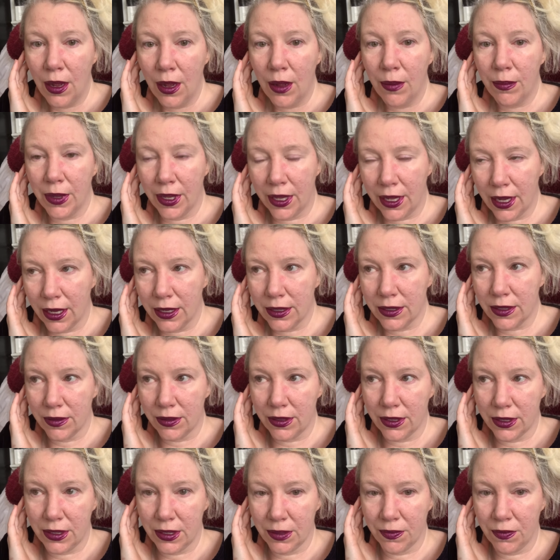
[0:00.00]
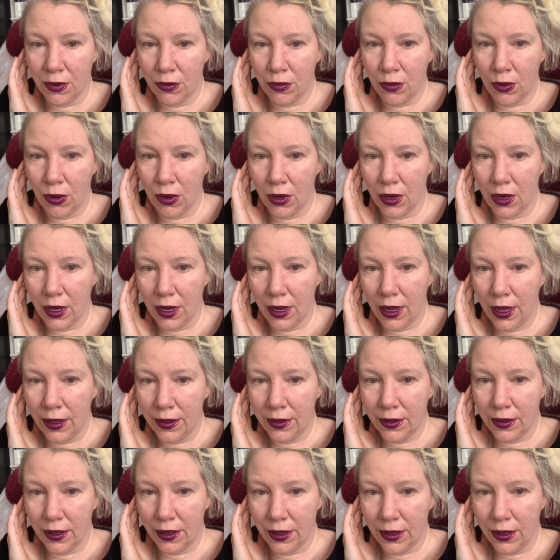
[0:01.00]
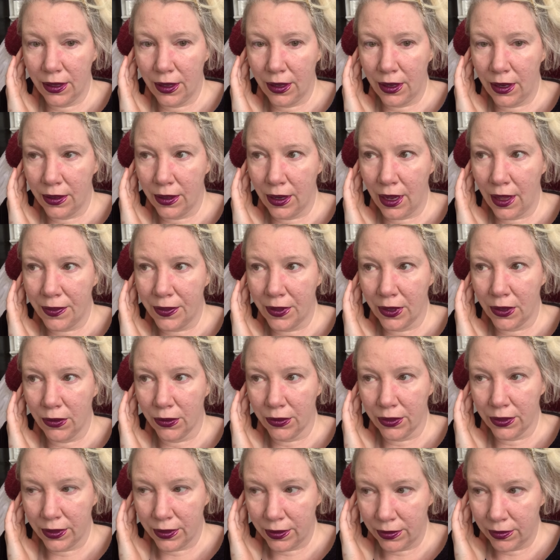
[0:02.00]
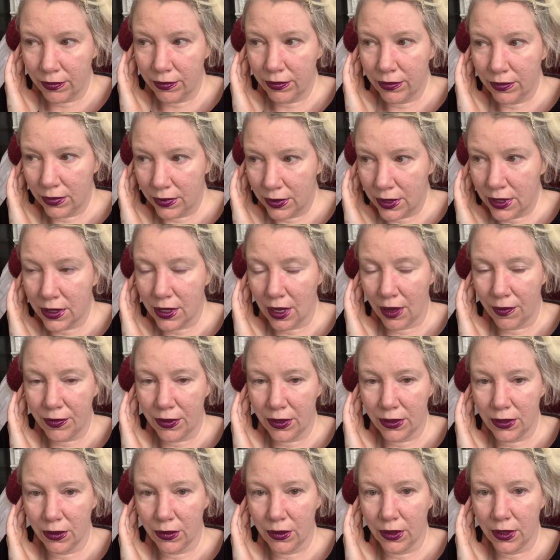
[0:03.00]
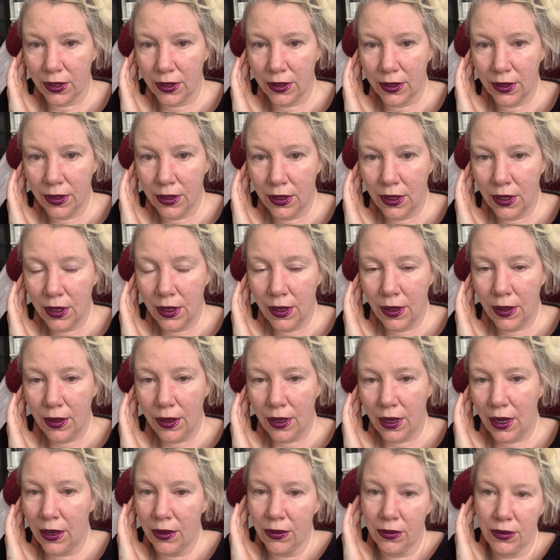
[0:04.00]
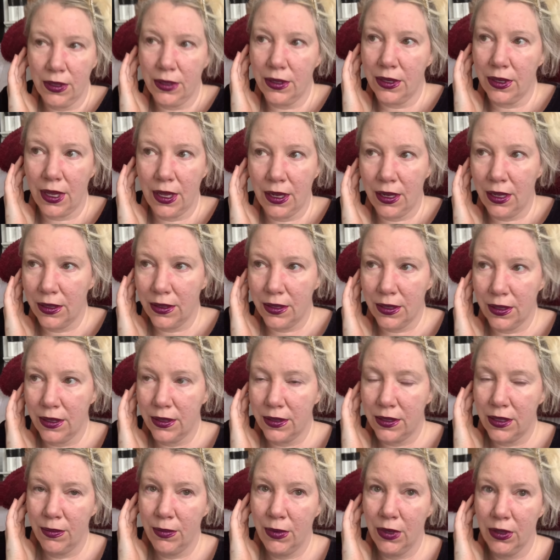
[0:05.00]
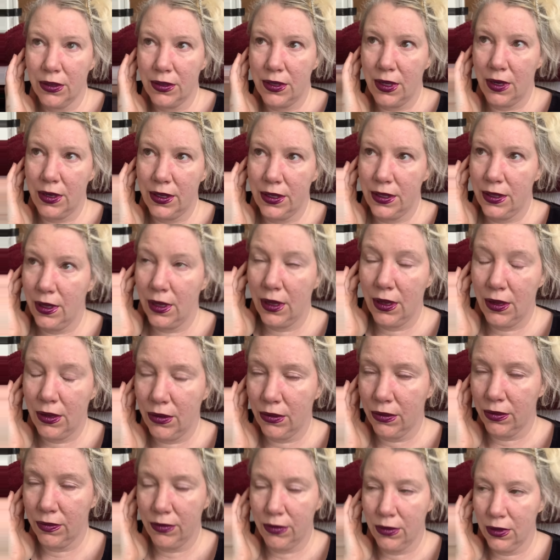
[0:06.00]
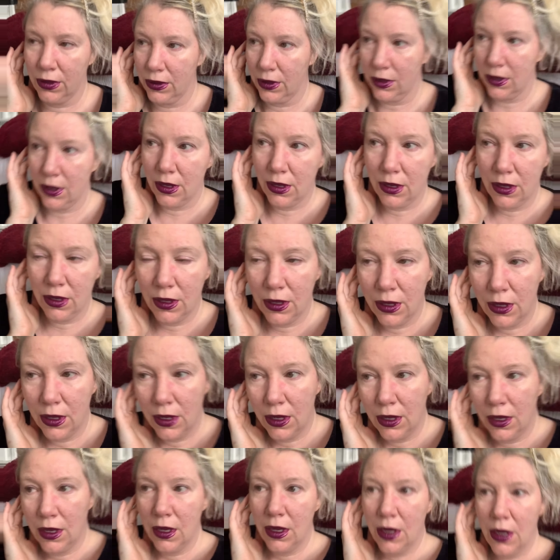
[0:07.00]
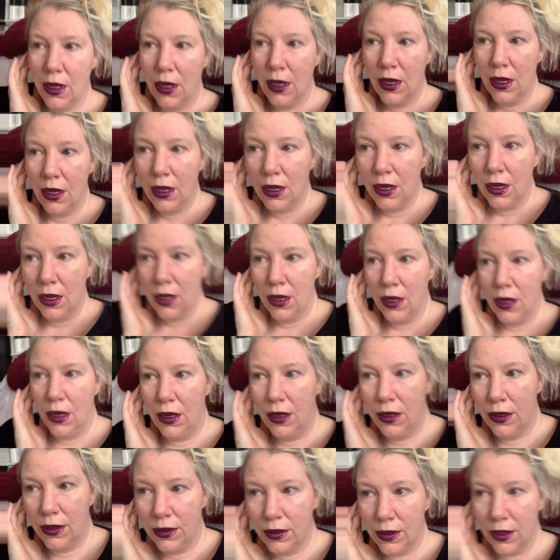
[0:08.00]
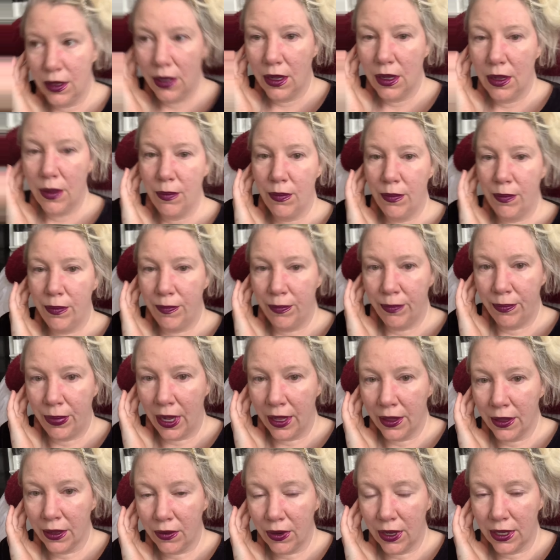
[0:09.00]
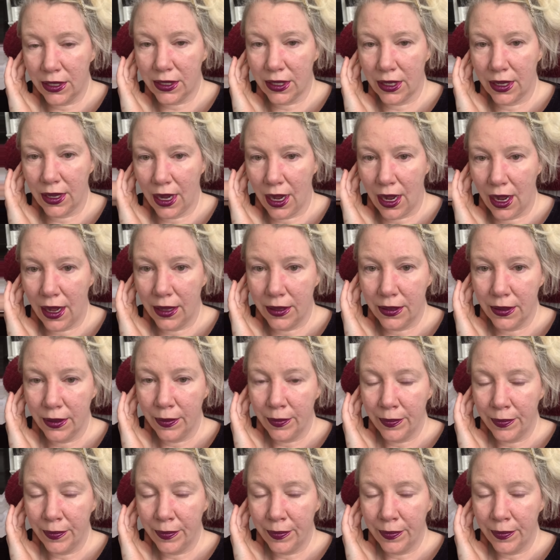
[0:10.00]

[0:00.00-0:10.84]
because of the Civil War and the unethical stuff they're doing. I don't need to get into this. The military's. Oh, Lord. Oh. By the grace of God,